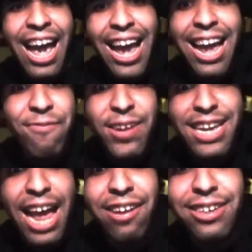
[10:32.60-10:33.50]
in
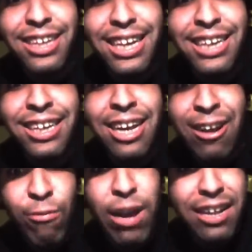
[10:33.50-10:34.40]
reality,
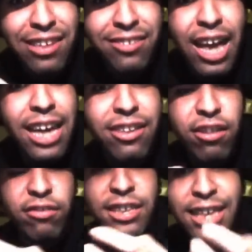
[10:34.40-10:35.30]
we decided to
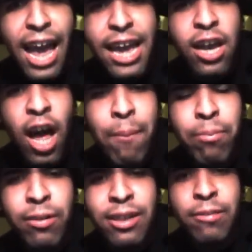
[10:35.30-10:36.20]
just gang up,